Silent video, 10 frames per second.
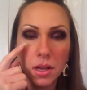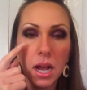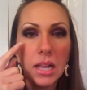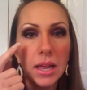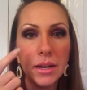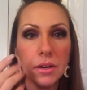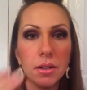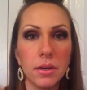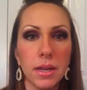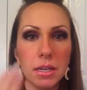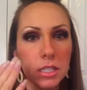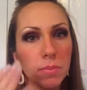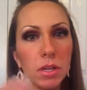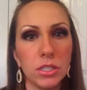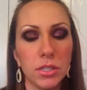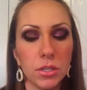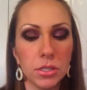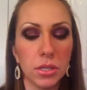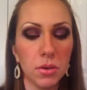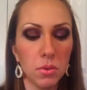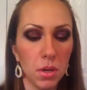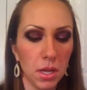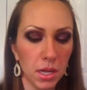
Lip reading: eyeliner and a smudge under, so